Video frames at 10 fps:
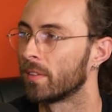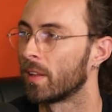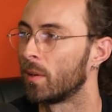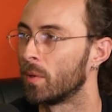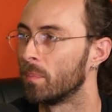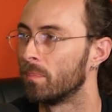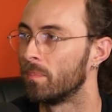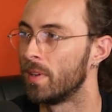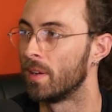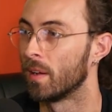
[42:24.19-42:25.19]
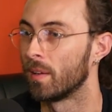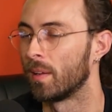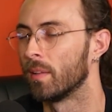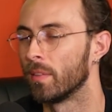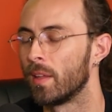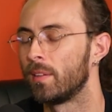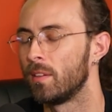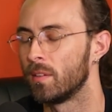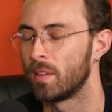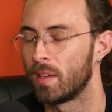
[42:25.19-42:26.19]
Like we're unless
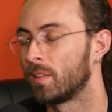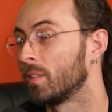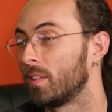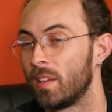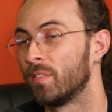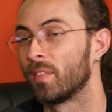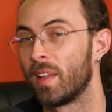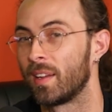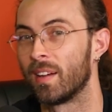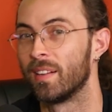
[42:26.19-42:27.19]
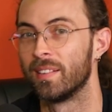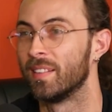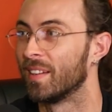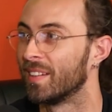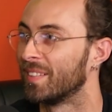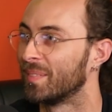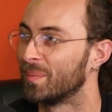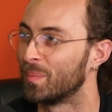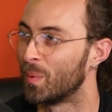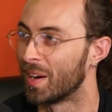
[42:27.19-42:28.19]
you get to live like on uh,
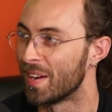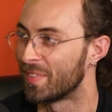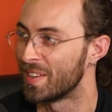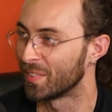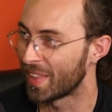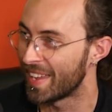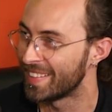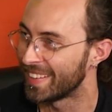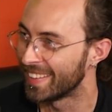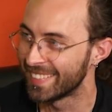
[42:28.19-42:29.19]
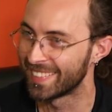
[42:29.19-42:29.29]
wherever your land is and